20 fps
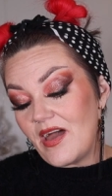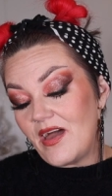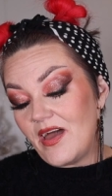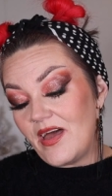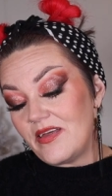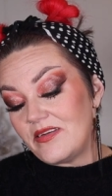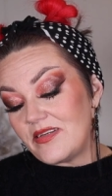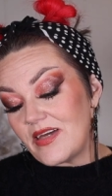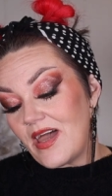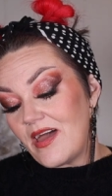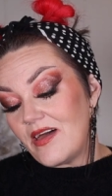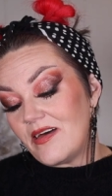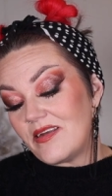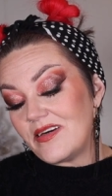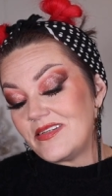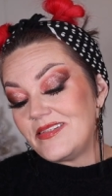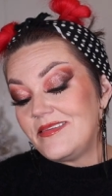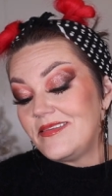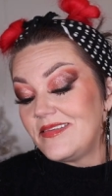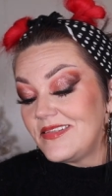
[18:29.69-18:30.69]
and an
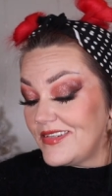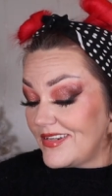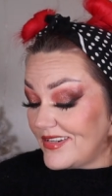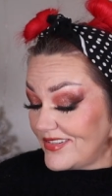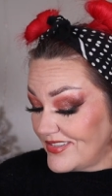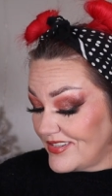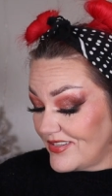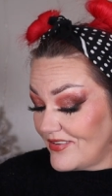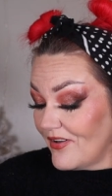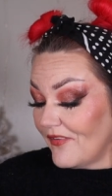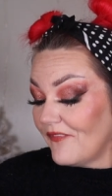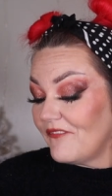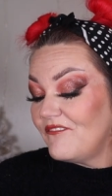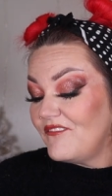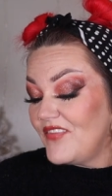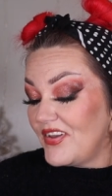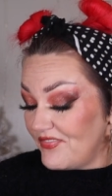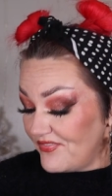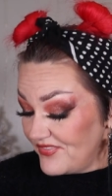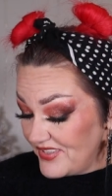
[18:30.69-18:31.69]
additional
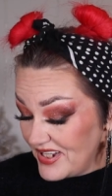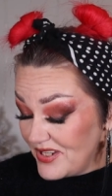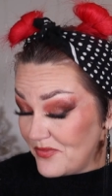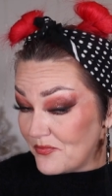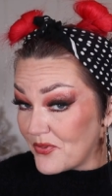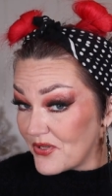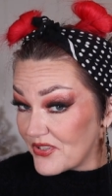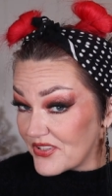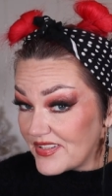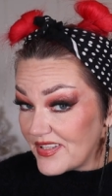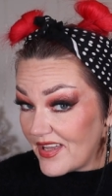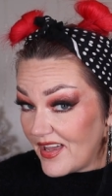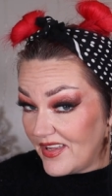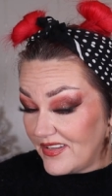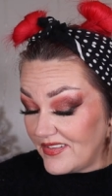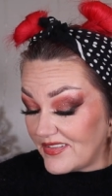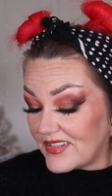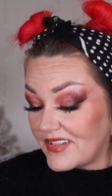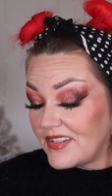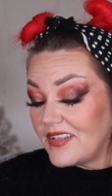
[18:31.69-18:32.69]
fifteen
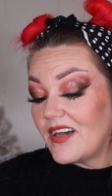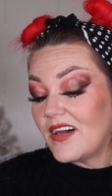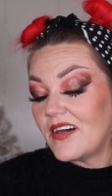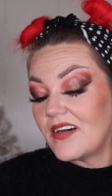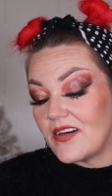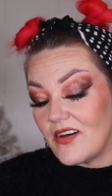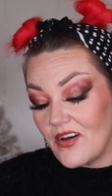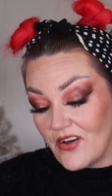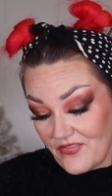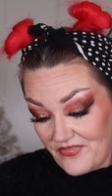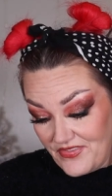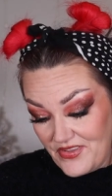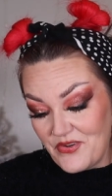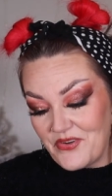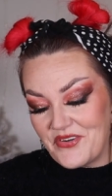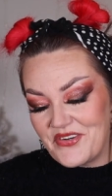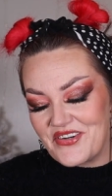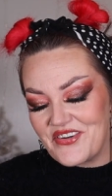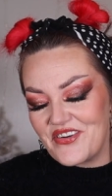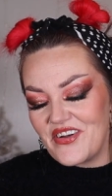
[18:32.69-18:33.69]
percent off the
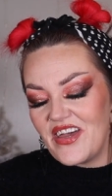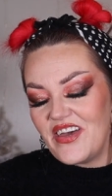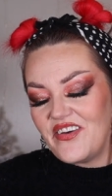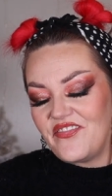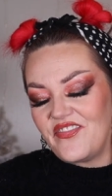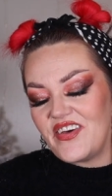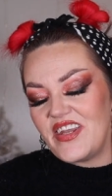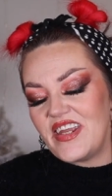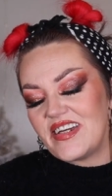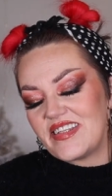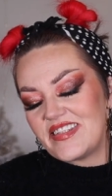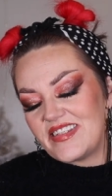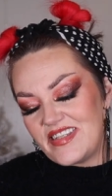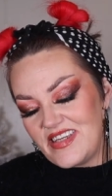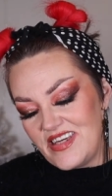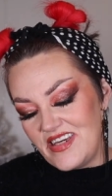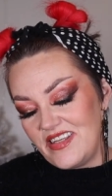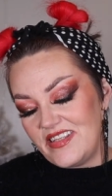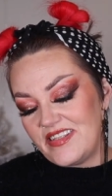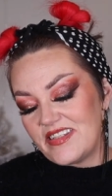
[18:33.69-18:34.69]
order if it
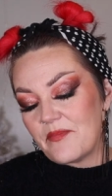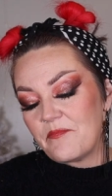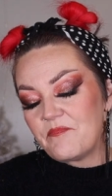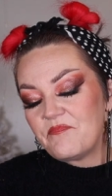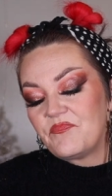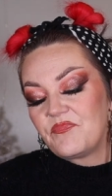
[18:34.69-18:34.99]
exceeds